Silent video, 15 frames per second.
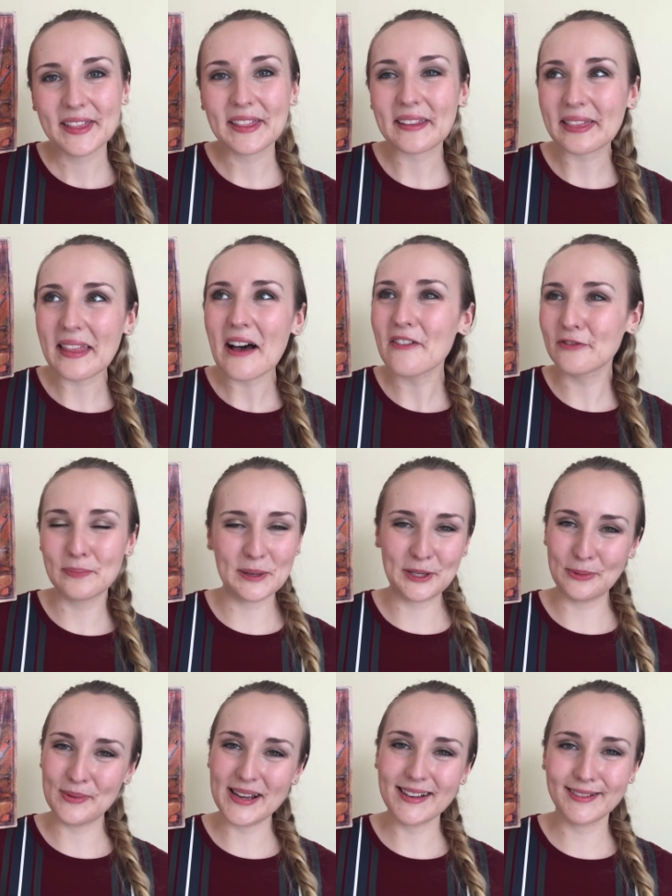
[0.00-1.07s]
the love
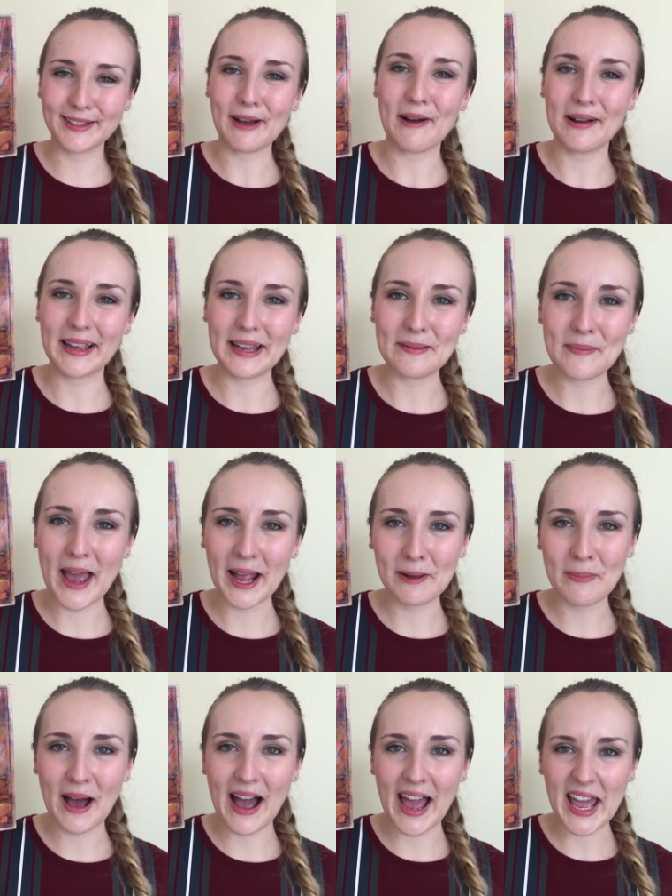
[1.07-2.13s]
between dog and
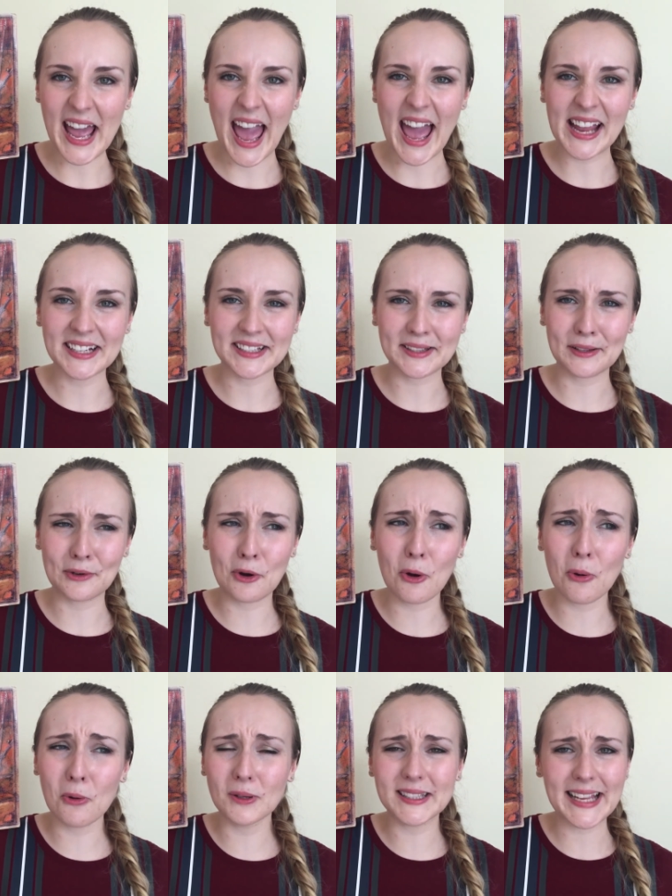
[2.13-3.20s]
magpie and the
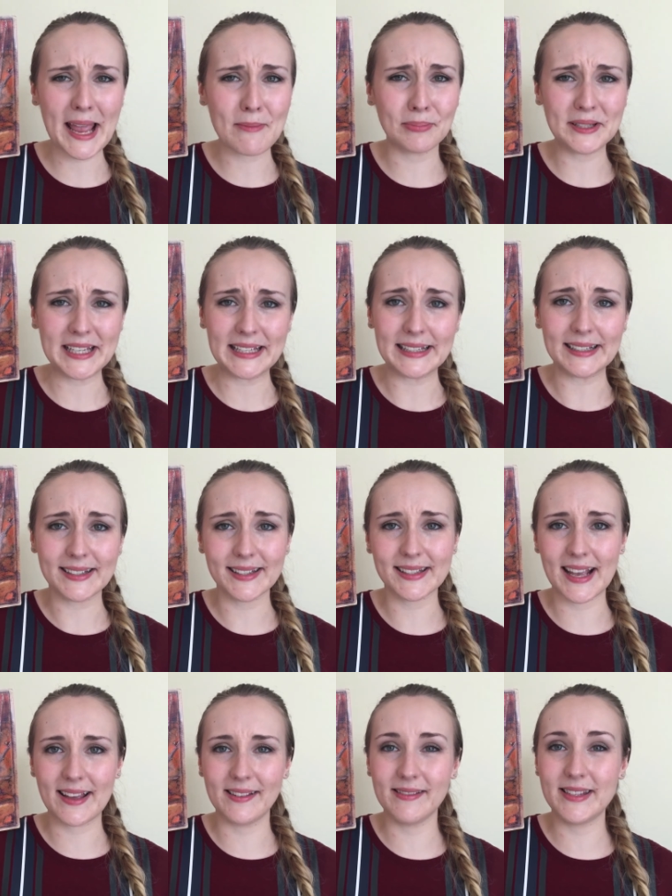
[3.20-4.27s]
cold emptiness
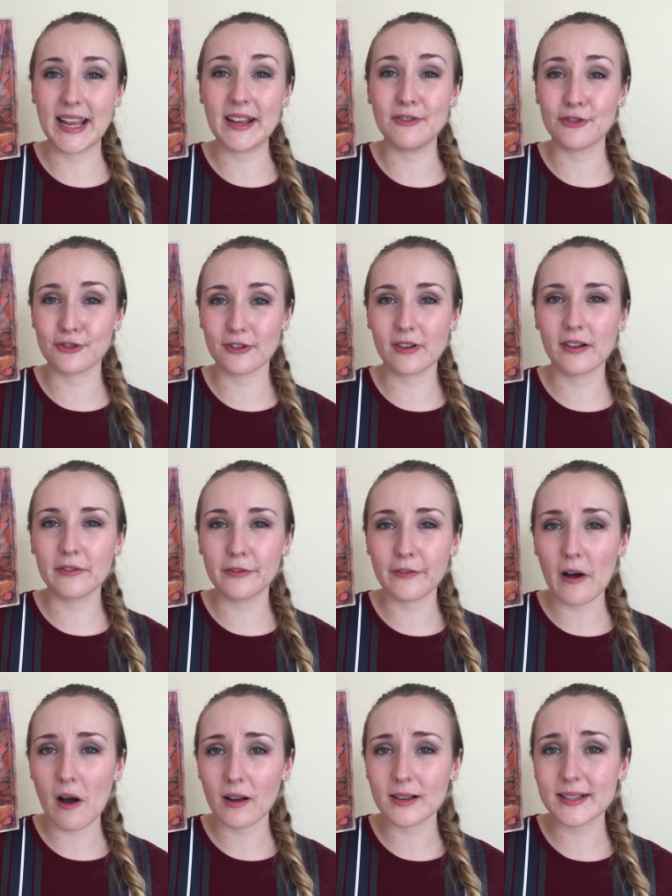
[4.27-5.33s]
and danger of
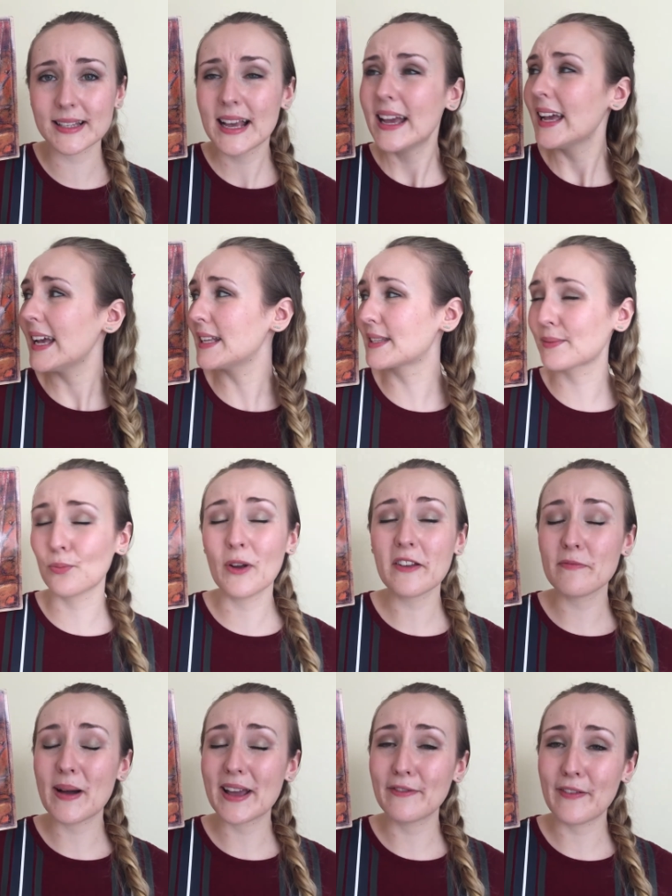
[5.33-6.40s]
fox. It's one
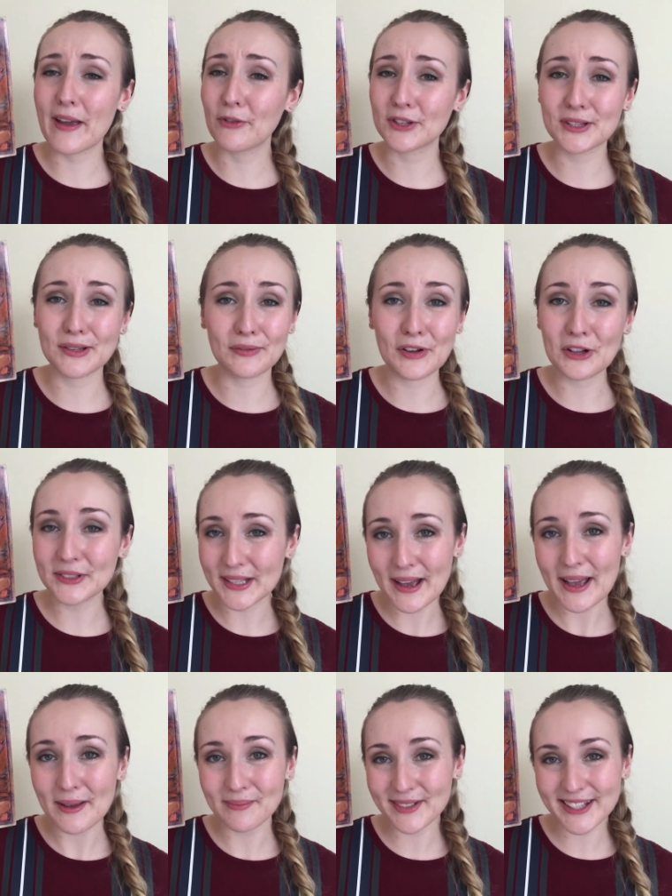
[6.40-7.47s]
of my favorites of all
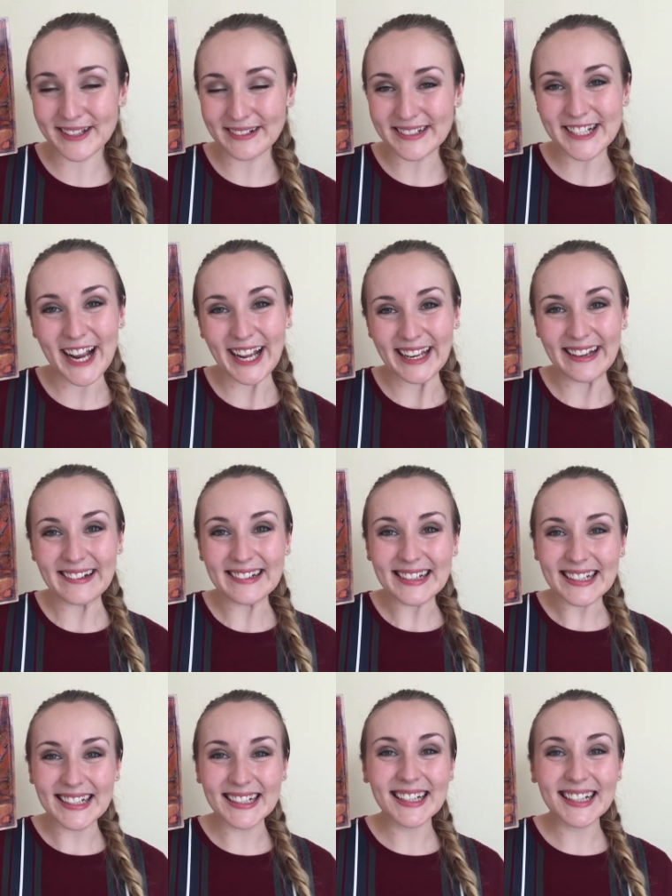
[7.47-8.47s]
time, so check it out